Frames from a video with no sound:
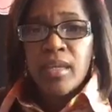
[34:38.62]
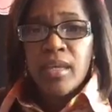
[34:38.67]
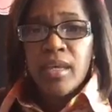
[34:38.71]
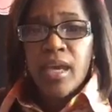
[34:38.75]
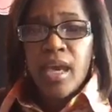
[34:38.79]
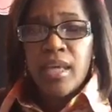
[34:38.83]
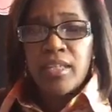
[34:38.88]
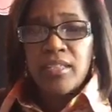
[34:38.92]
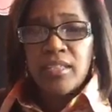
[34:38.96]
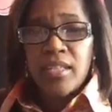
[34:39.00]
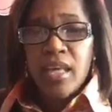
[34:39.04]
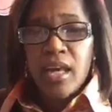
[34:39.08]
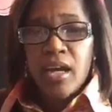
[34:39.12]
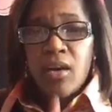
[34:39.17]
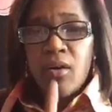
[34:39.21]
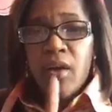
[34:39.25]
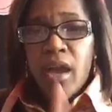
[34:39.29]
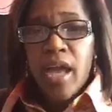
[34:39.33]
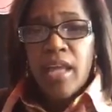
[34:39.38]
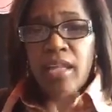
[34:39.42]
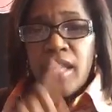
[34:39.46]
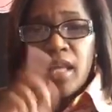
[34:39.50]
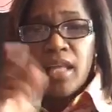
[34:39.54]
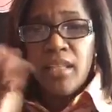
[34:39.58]
Excel
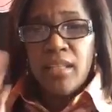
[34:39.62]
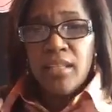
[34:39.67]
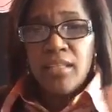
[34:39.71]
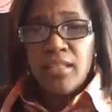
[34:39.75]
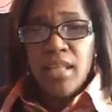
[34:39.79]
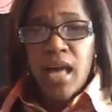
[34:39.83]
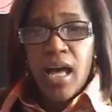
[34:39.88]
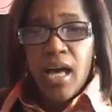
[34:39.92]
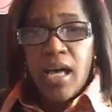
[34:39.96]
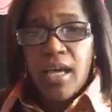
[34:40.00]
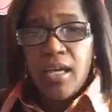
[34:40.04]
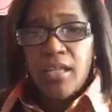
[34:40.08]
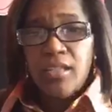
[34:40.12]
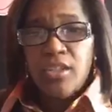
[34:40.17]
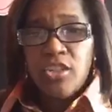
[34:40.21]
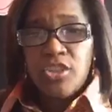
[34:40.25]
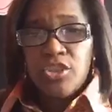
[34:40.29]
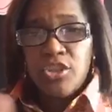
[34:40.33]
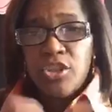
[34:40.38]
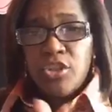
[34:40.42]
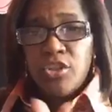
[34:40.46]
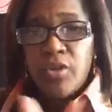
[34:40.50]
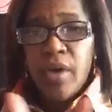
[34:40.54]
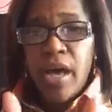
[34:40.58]
and InDesign to
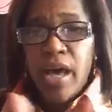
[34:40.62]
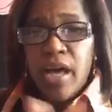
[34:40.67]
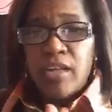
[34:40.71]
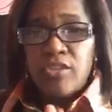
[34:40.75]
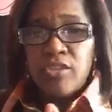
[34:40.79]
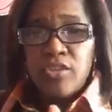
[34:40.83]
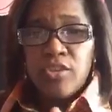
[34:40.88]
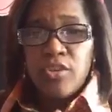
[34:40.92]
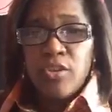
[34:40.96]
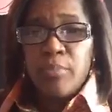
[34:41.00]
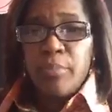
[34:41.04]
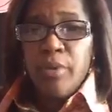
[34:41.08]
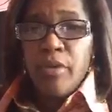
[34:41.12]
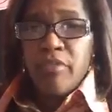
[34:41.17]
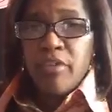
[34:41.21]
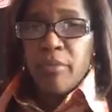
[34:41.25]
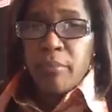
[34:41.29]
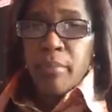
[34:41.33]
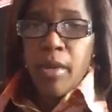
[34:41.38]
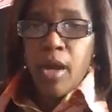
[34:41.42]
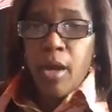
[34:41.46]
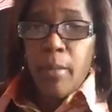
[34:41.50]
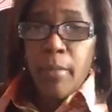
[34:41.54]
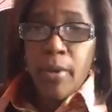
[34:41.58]
show you how to do a perfect
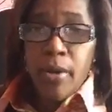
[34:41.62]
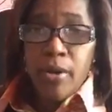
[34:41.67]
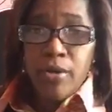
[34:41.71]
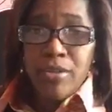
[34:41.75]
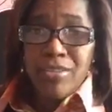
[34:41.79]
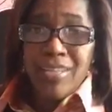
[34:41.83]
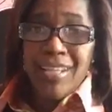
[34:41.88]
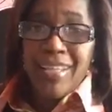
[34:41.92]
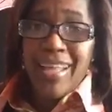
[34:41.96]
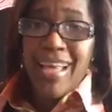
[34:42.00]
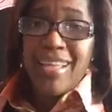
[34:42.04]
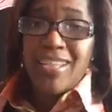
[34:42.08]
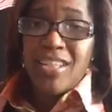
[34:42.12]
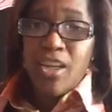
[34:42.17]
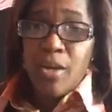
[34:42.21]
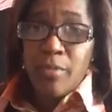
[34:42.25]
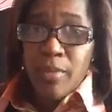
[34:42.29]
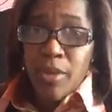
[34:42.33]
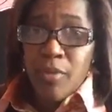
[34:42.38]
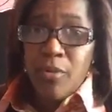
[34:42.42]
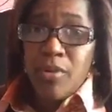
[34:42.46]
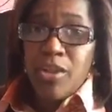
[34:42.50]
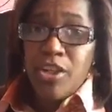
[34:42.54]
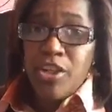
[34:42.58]
mail merge. Now that's going to
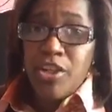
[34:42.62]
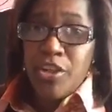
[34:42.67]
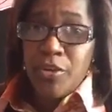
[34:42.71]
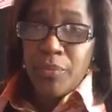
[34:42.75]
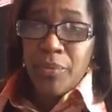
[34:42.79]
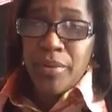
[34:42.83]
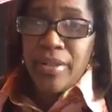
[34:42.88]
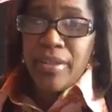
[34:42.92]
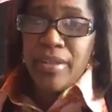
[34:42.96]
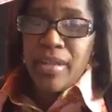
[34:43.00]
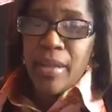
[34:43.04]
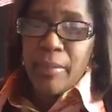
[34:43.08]
be a really good one.